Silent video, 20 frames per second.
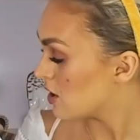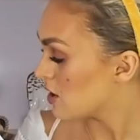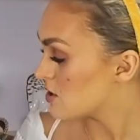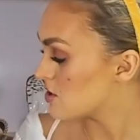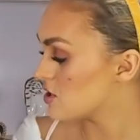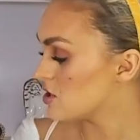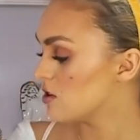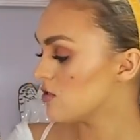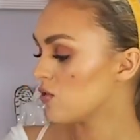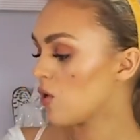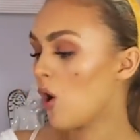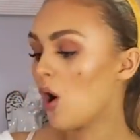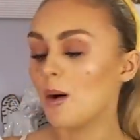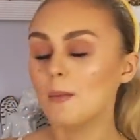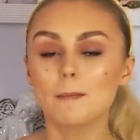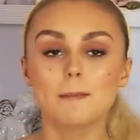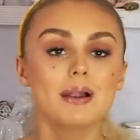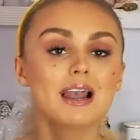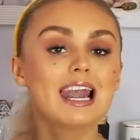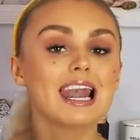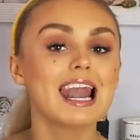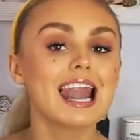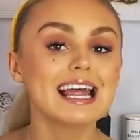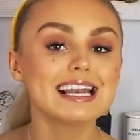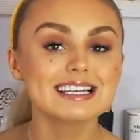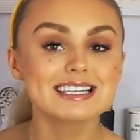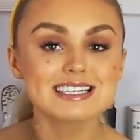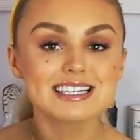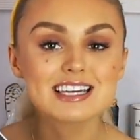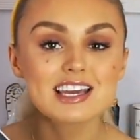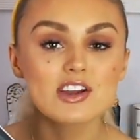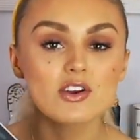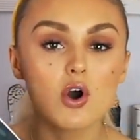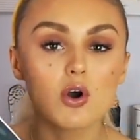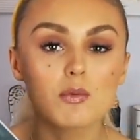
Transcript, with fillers: So you've got plenty of